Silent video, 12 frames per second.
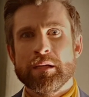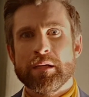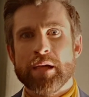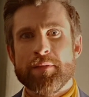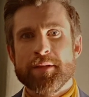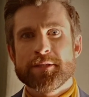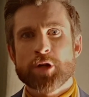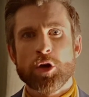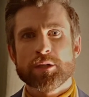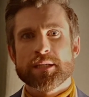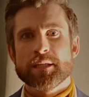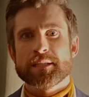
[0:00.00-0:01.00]

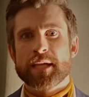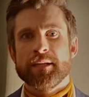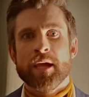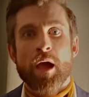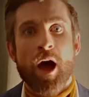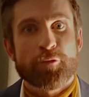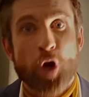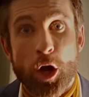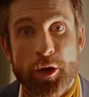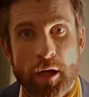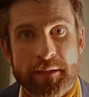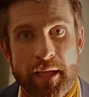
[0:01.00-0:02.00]
Toxie said, I've got
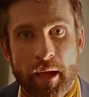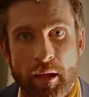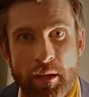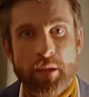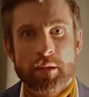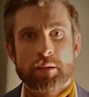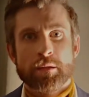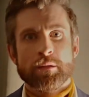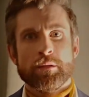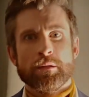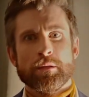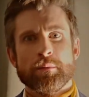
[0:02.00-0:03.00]
an idea.
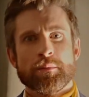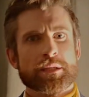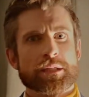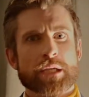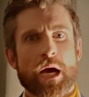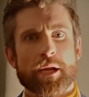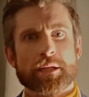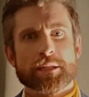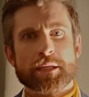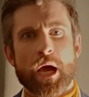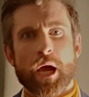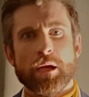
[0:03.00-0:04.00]
Mrs. Cyrus
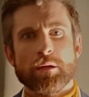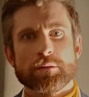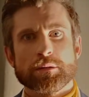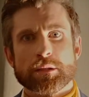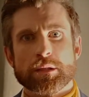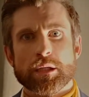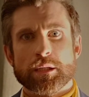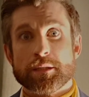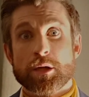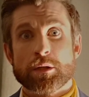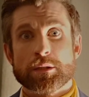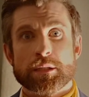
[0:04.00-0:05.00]
and I looked at her.
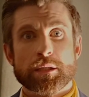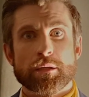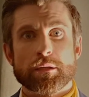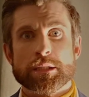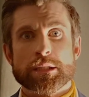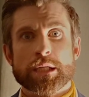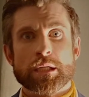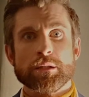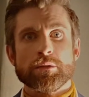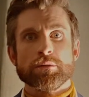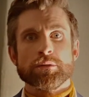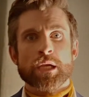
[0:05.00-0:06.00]
Toxie
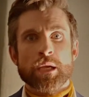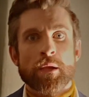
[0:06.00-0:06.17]
continued.